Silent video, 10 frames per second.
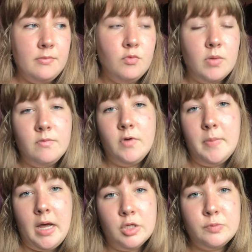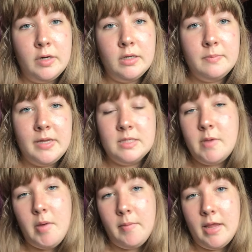room for Poshmark because
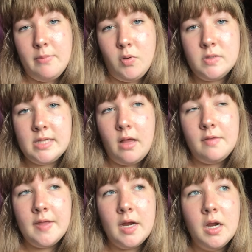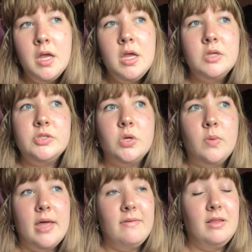my mom and I both sell in there. So
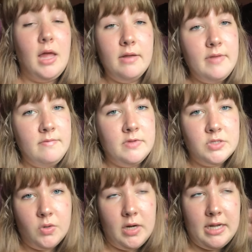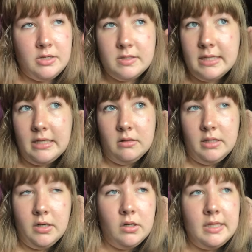we have a lot of inventory just like
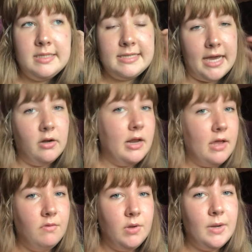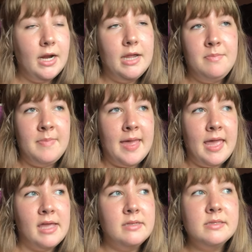literally scattered everywhere in
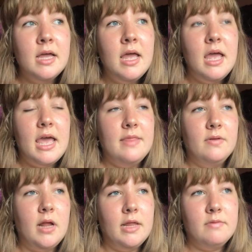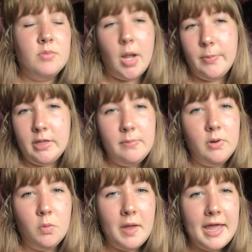bags, and they're not even properly
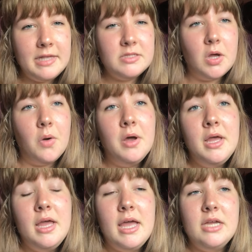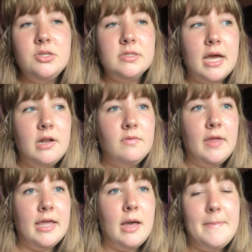put away. So it's just kind of
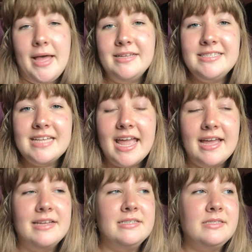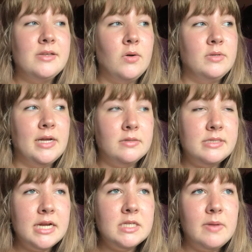like a mess. And so
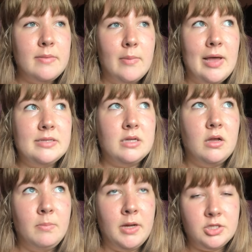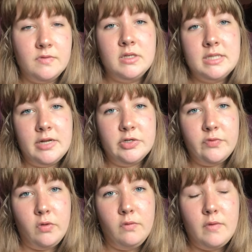downstairs my mom has a bunch of containers
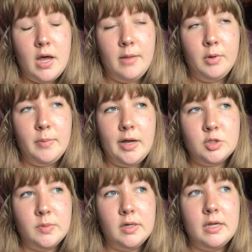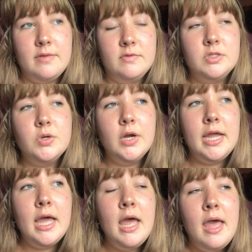full of her Poshmark
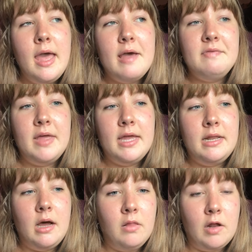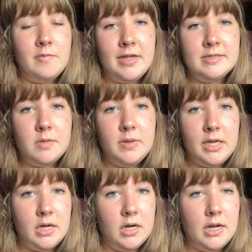inventory, and then a lot of mine's up
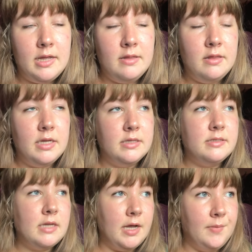here in this